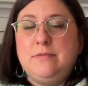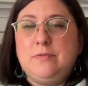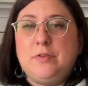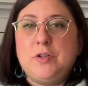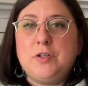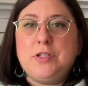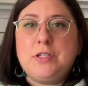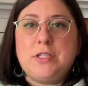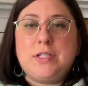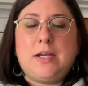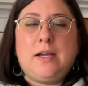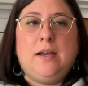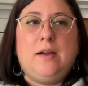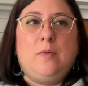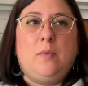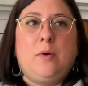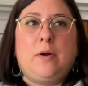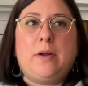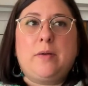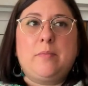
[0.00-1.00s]

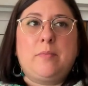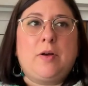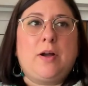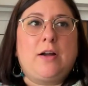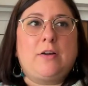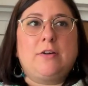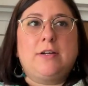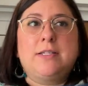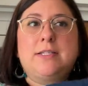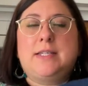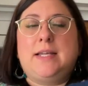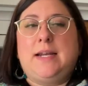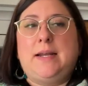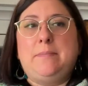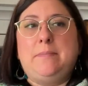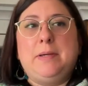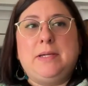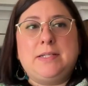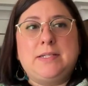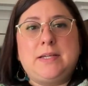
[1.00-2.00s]
work in progress that I
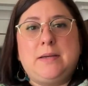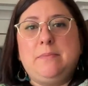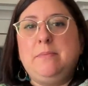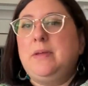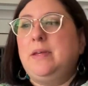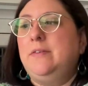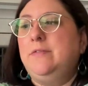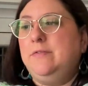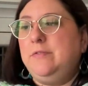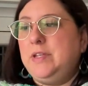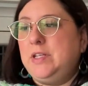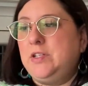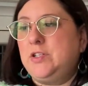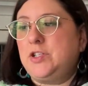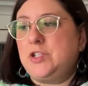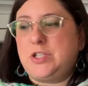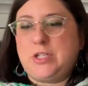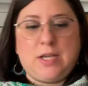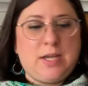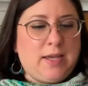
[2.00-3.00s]
picked up and
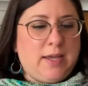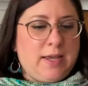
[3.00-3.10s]
finished,